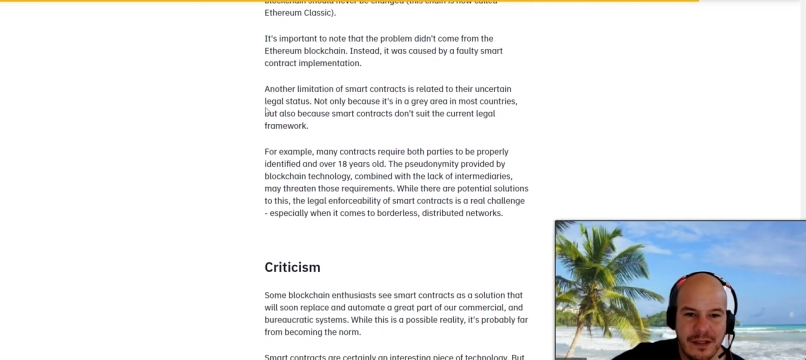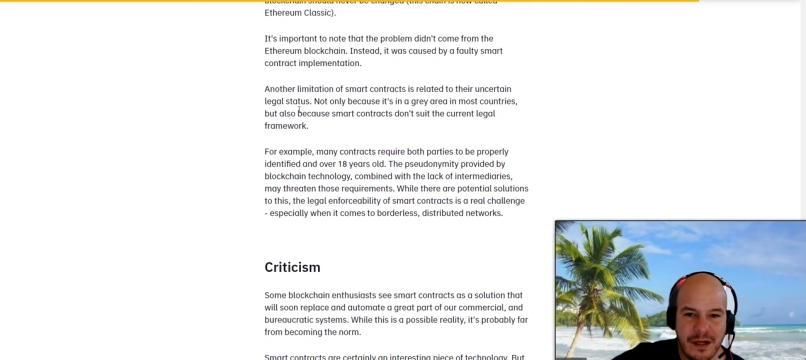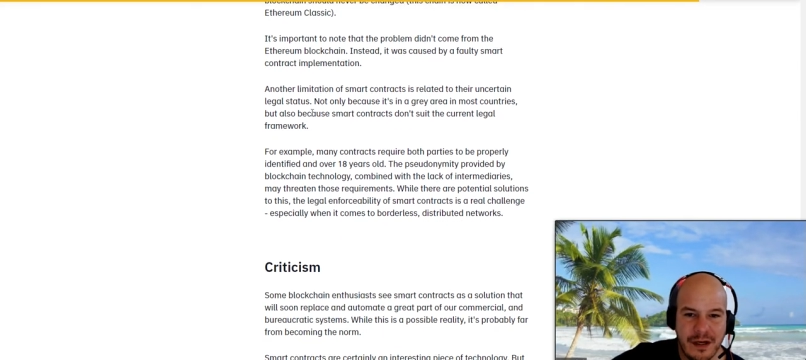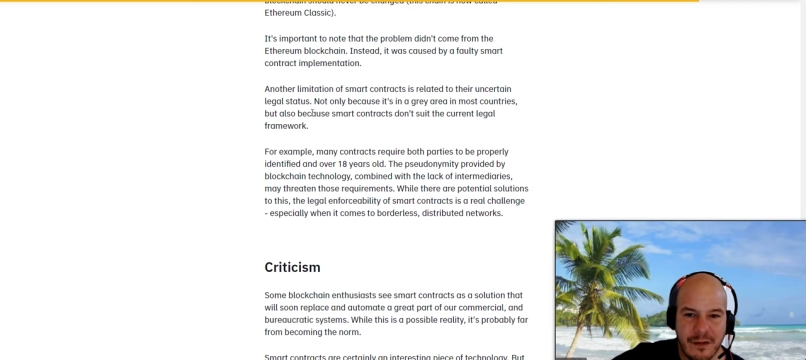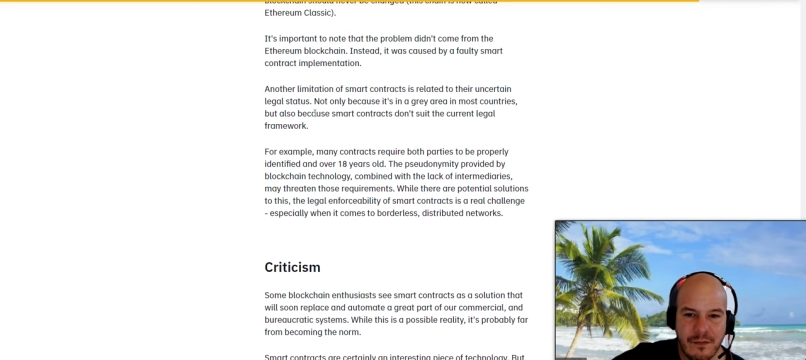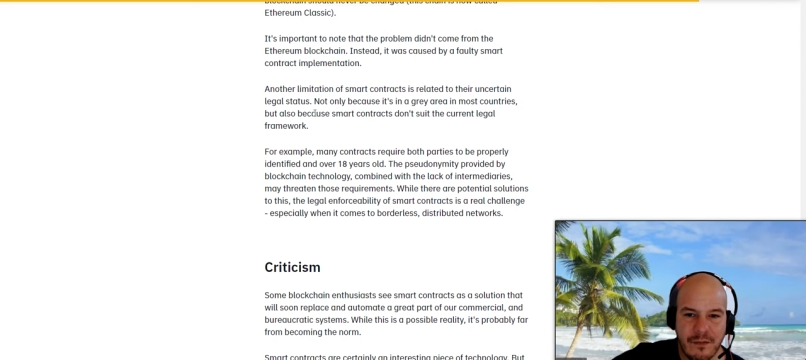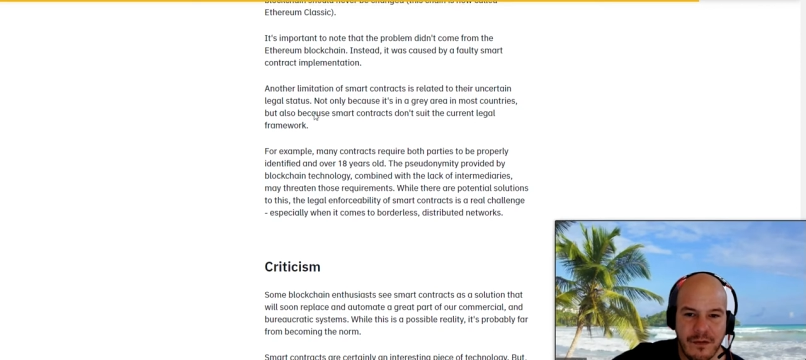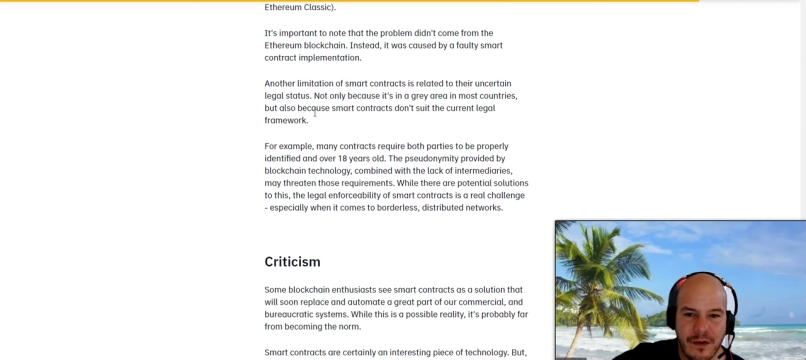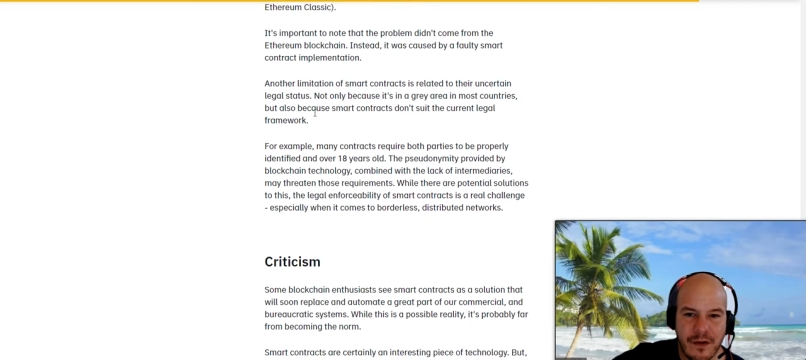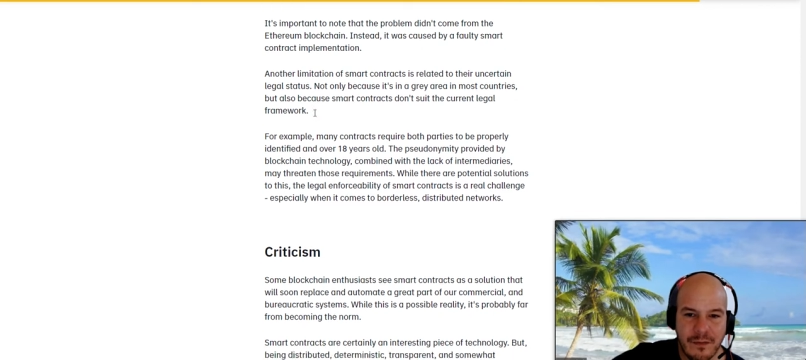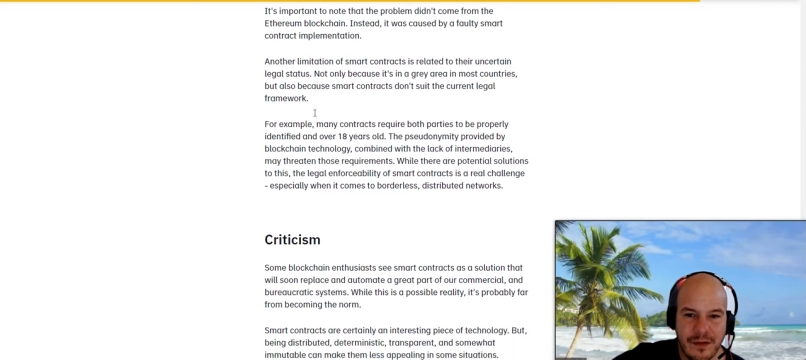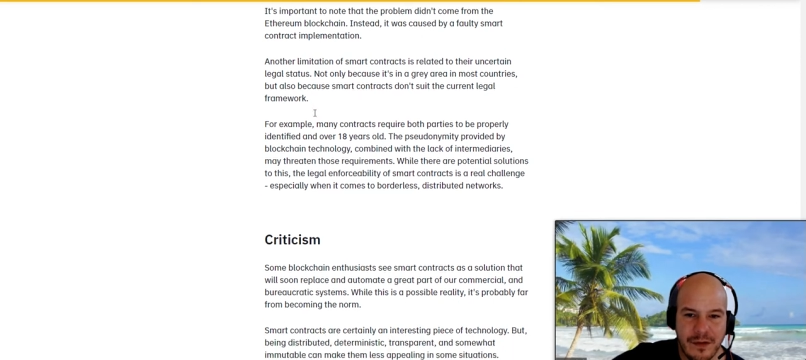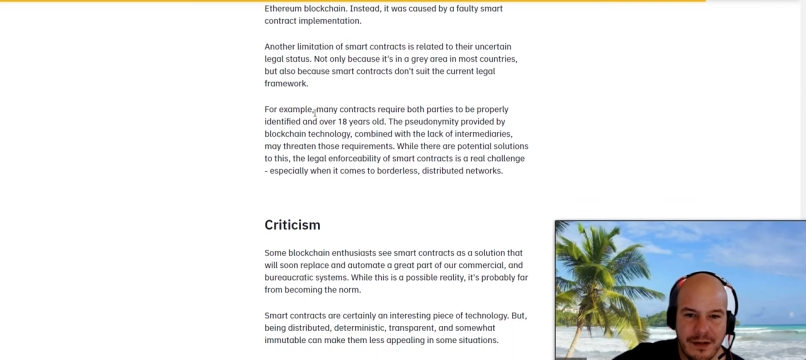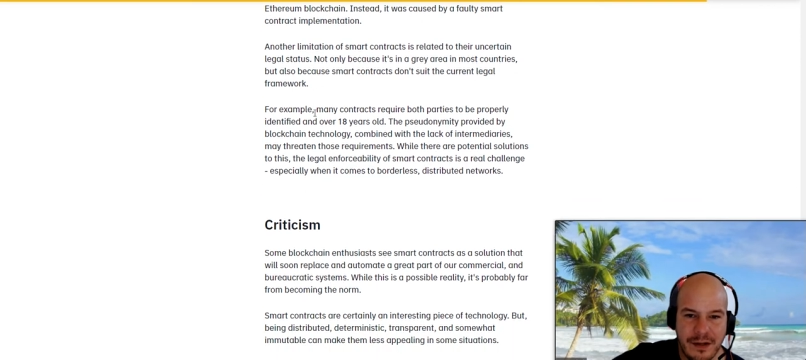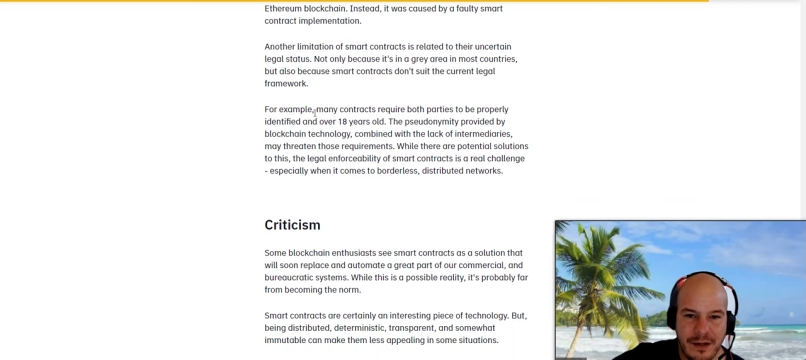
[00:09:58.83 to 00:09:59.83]
come from
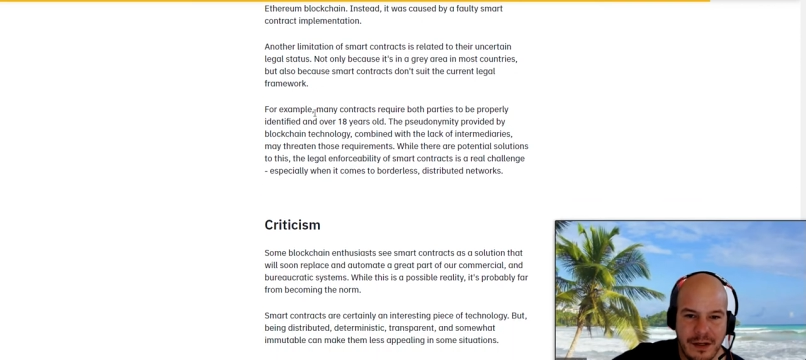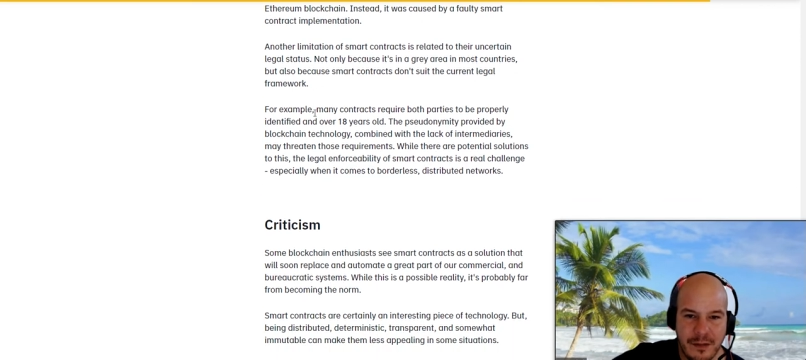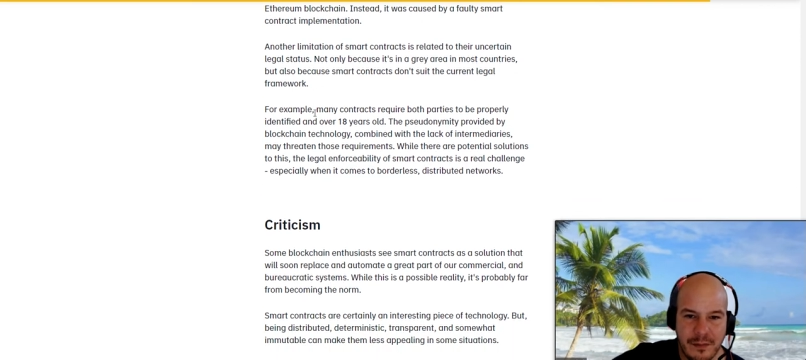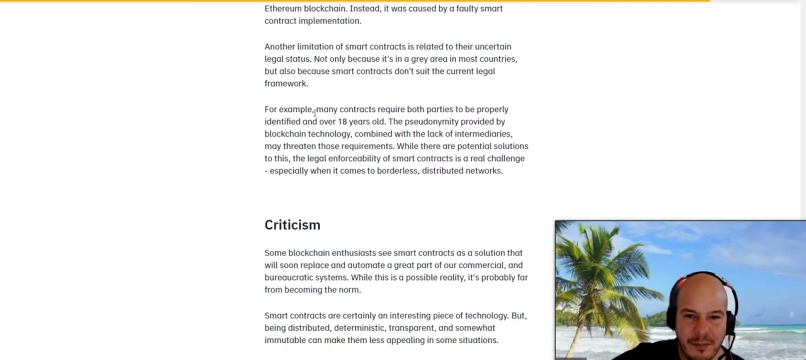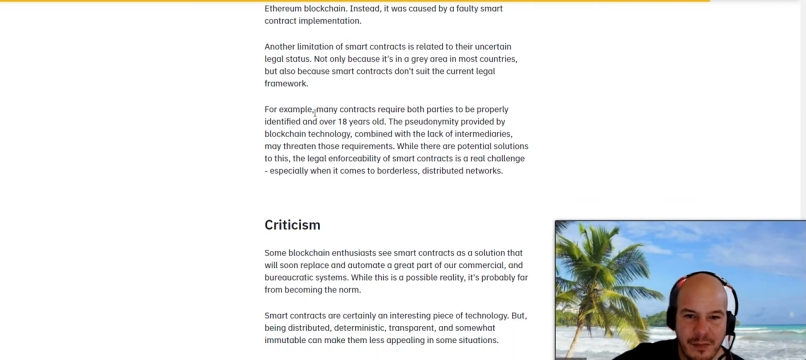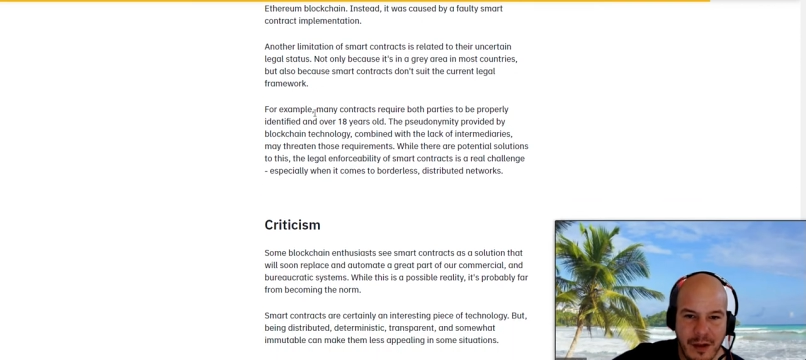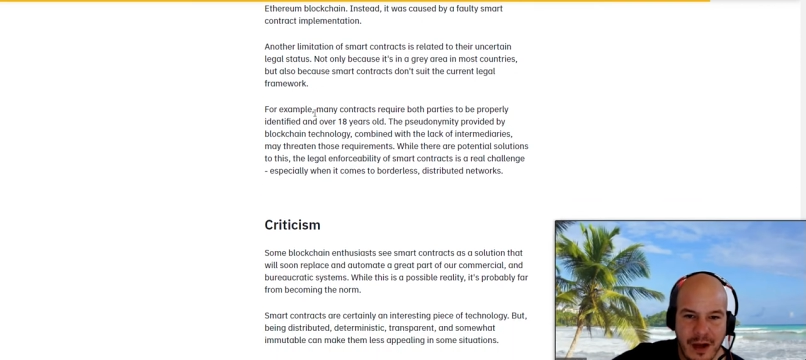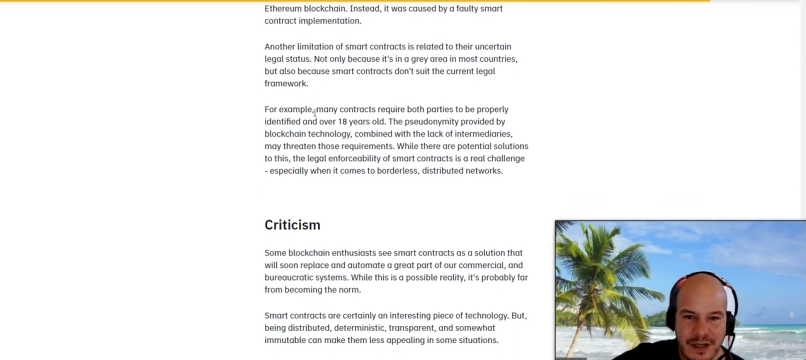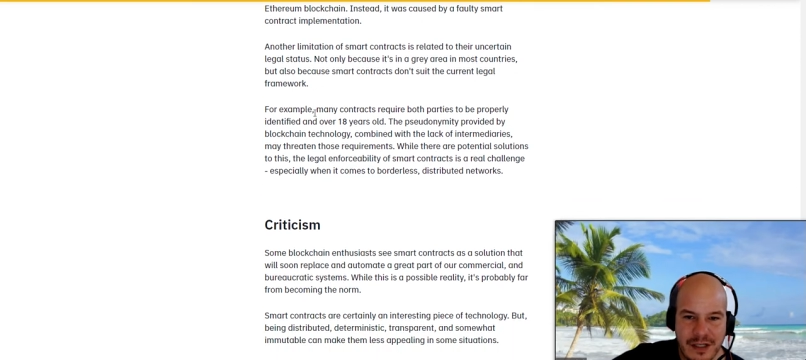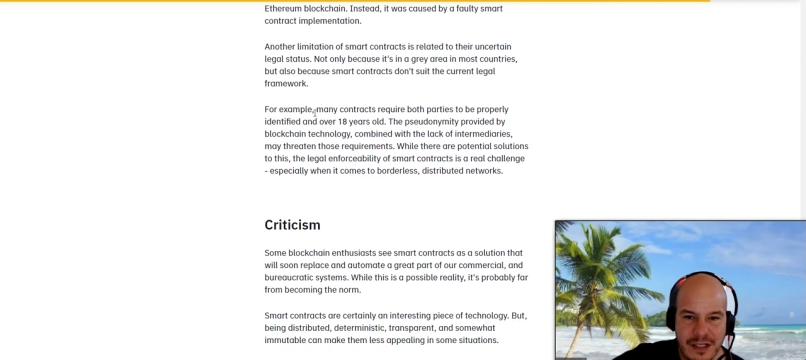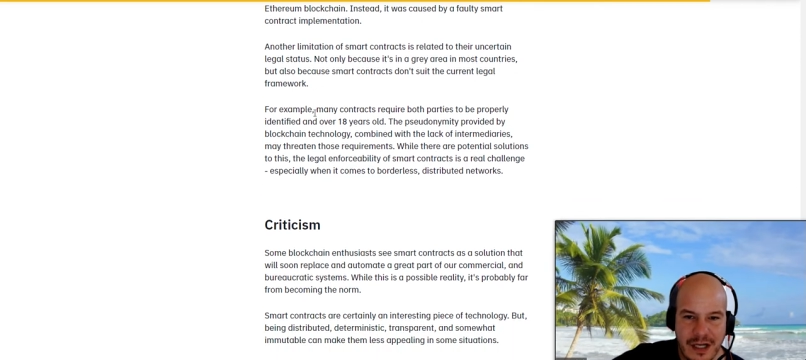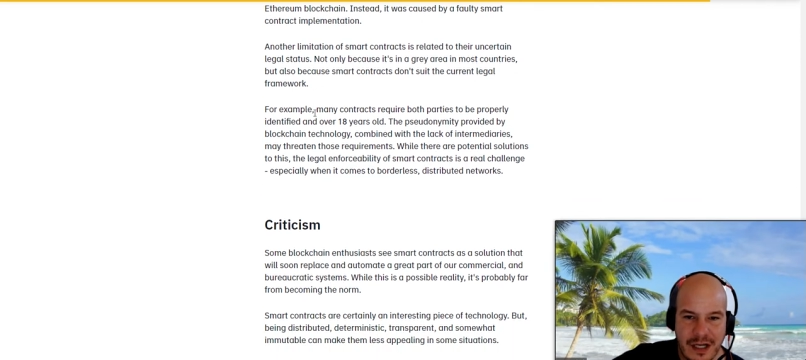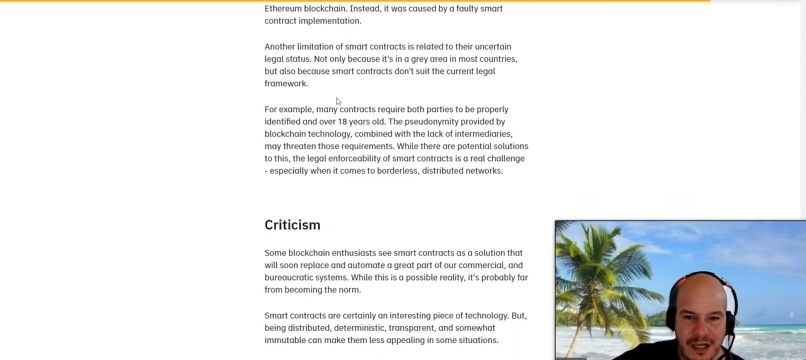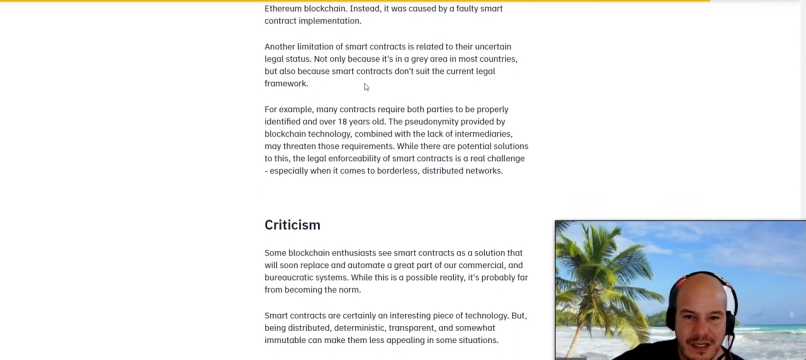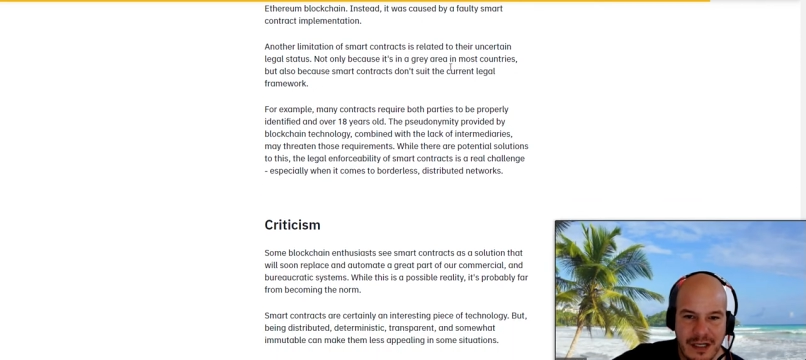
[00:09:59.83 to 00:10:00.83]
the Ethereum
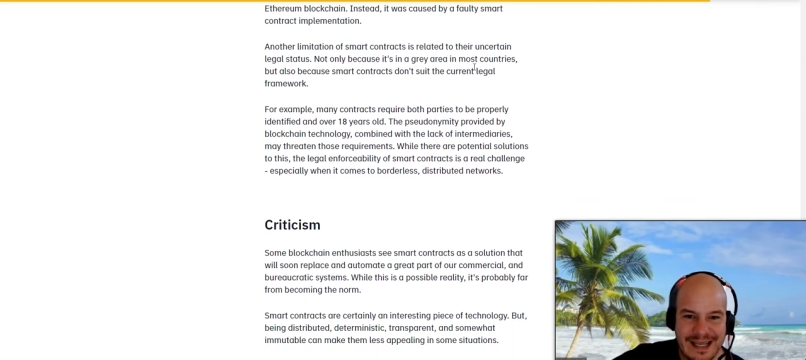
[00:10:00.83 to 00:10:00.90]
blockchain.